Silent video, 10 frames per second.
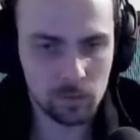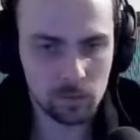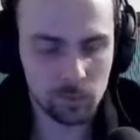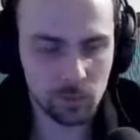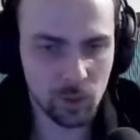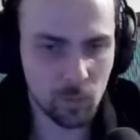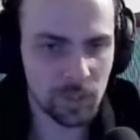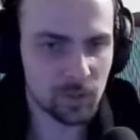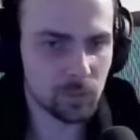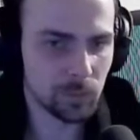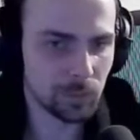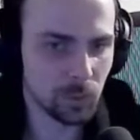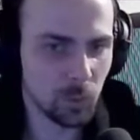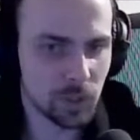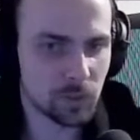doing our best to move
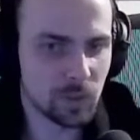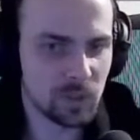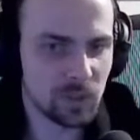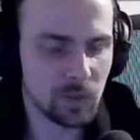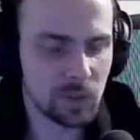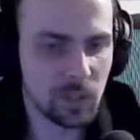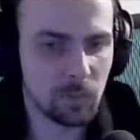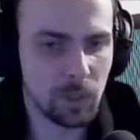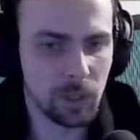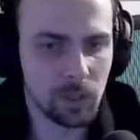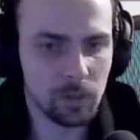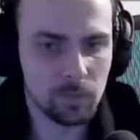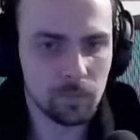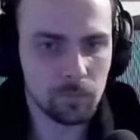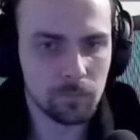towards resistance and pain,
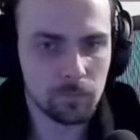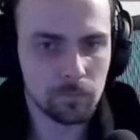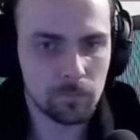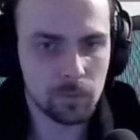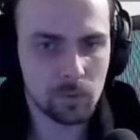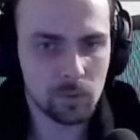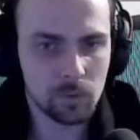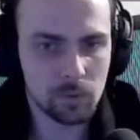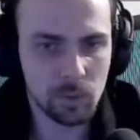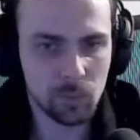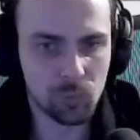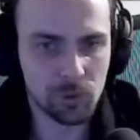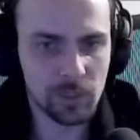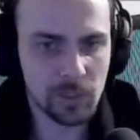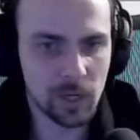
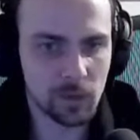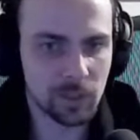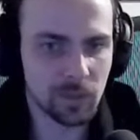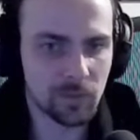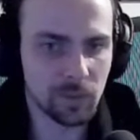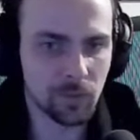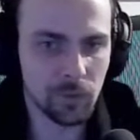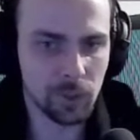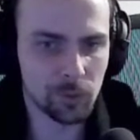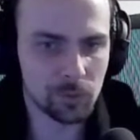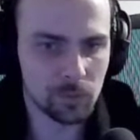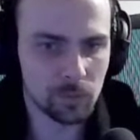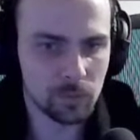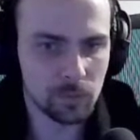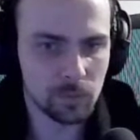apprentice ourselves in failure,
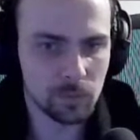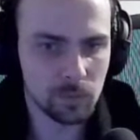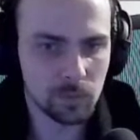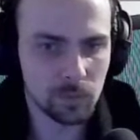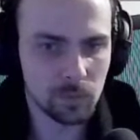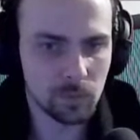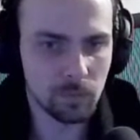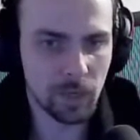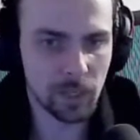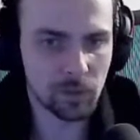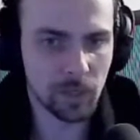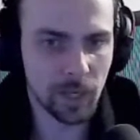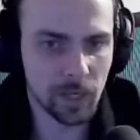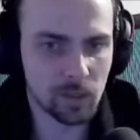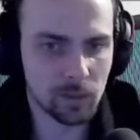combine the
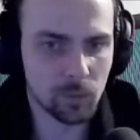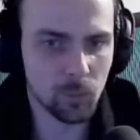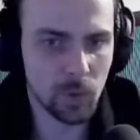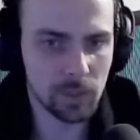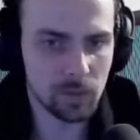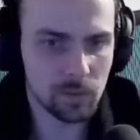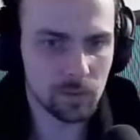how and the what.